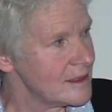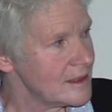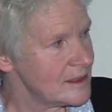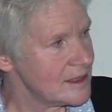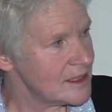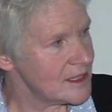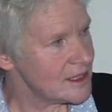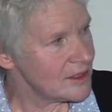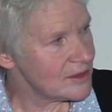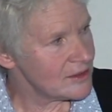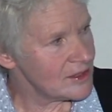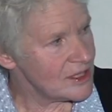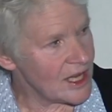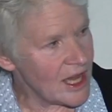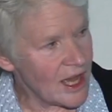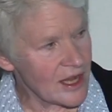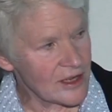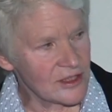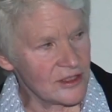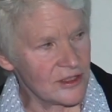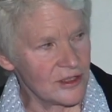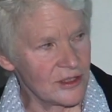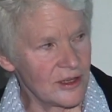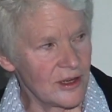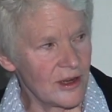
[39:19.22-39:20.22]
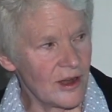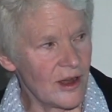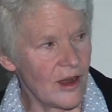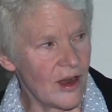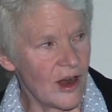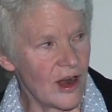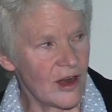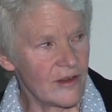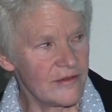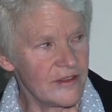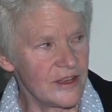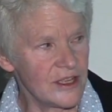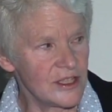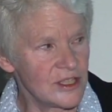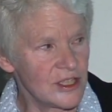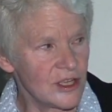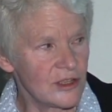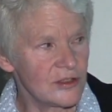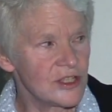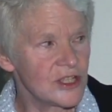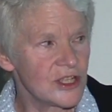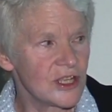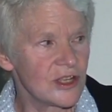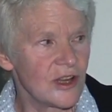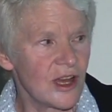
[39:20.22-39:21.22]
So Dr. Harvey
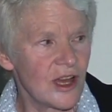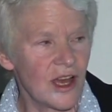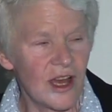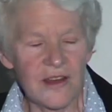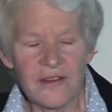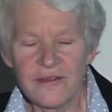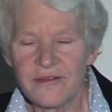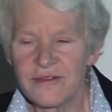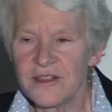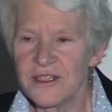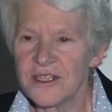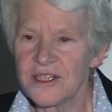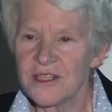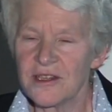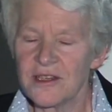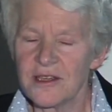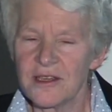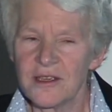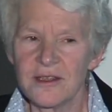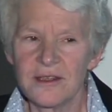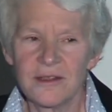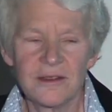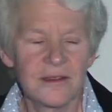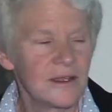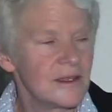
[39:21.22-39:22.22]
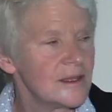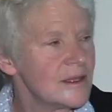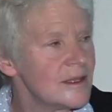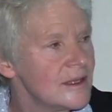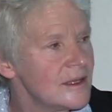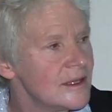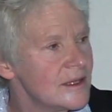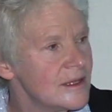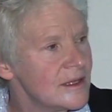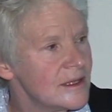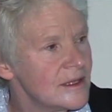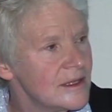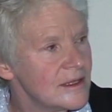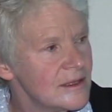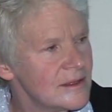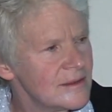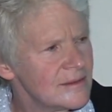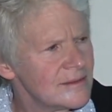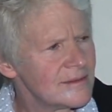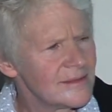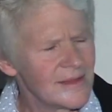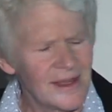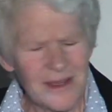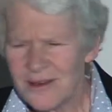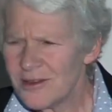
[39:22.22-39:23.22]
Chochenoff is a,
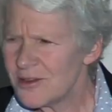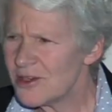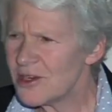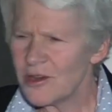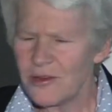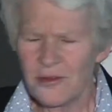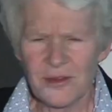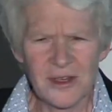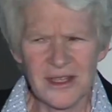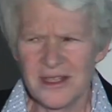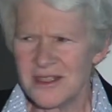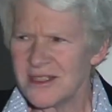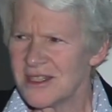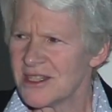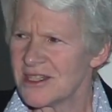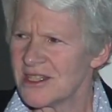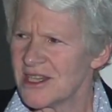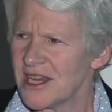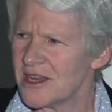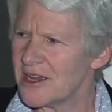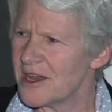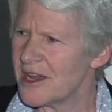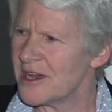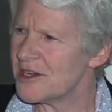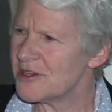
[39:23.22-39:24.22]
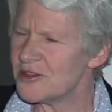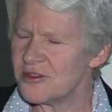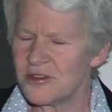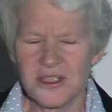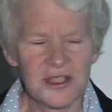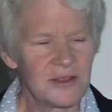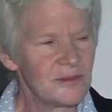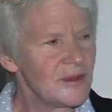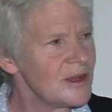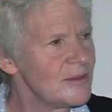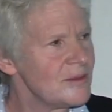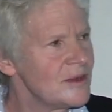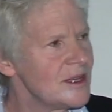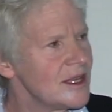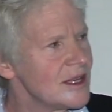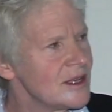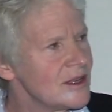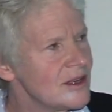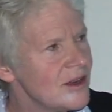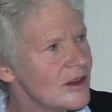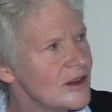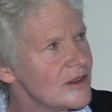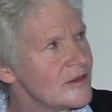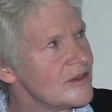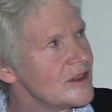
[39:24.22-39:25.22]
I don't know, what, psychiatrist maybe
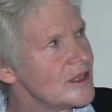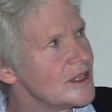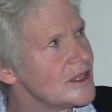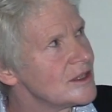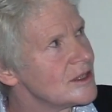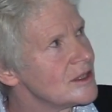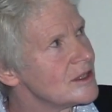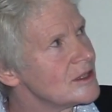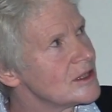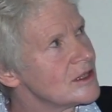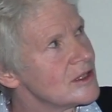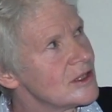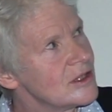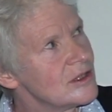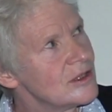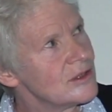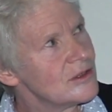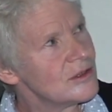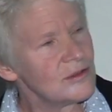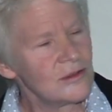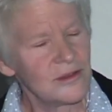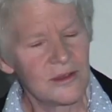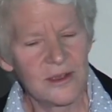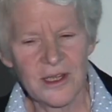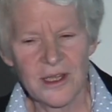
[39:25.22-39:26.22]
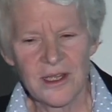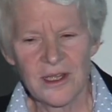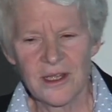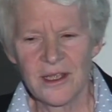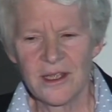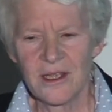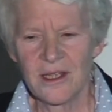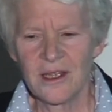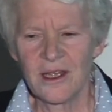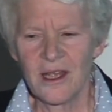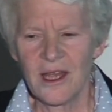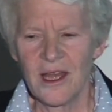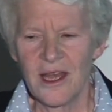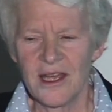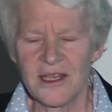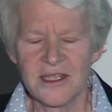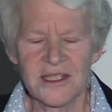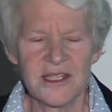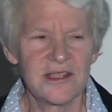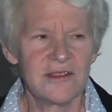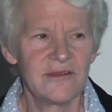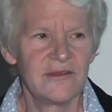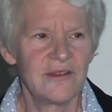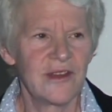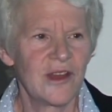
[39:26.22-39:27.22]
in our field, who
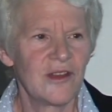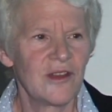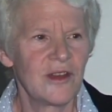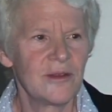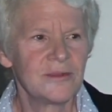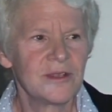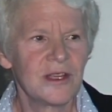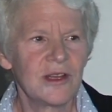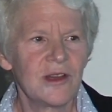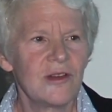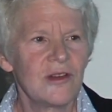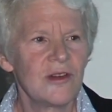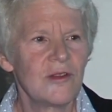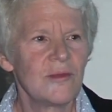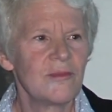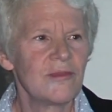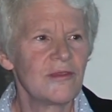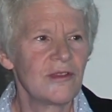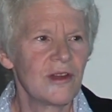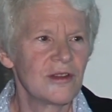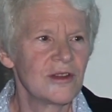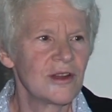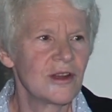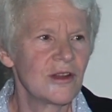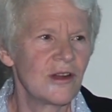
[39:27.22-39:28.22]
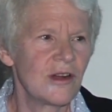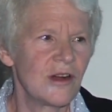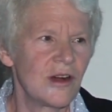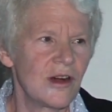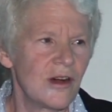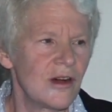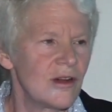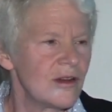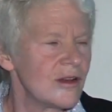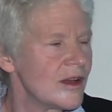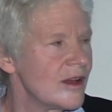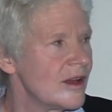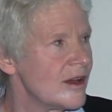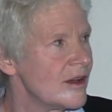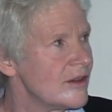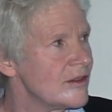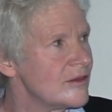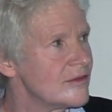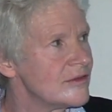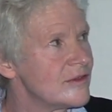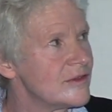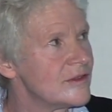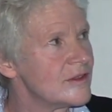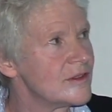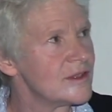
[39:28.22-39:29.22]
has developed a whole protocol
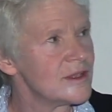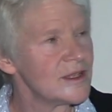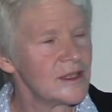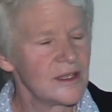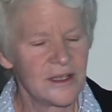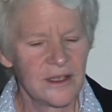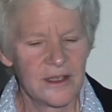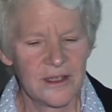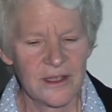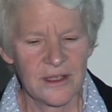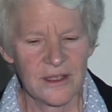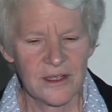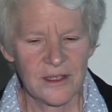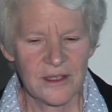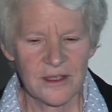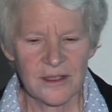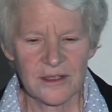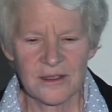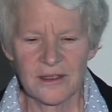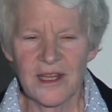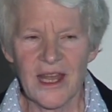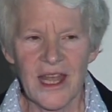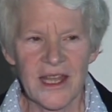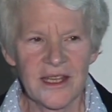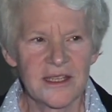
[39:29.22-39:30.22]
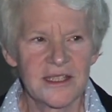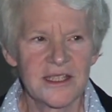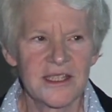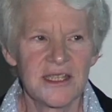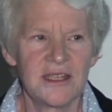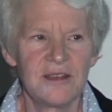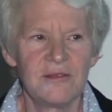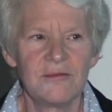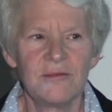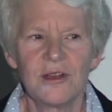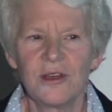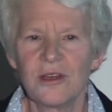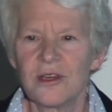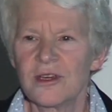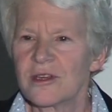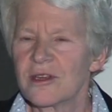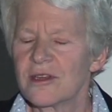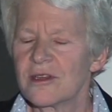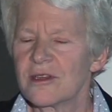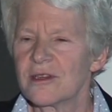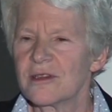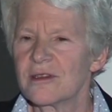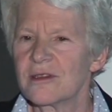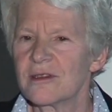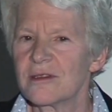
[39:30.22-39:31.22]
of legacy
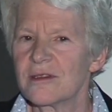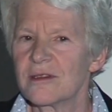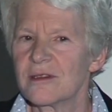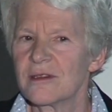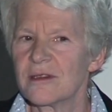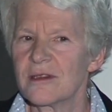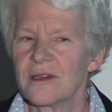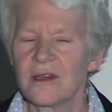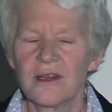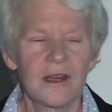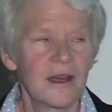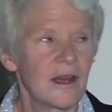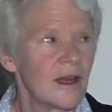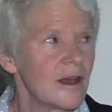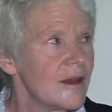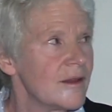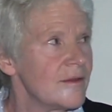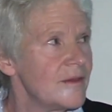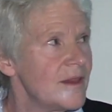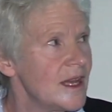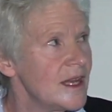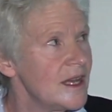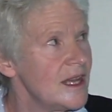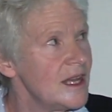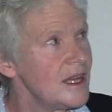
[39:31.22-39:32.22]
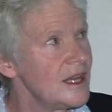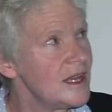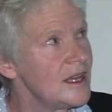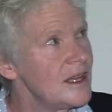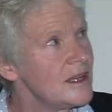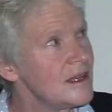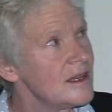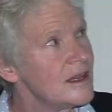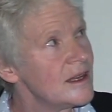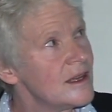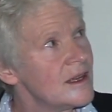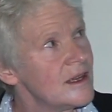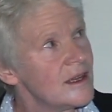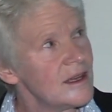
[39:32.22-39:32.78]
work that he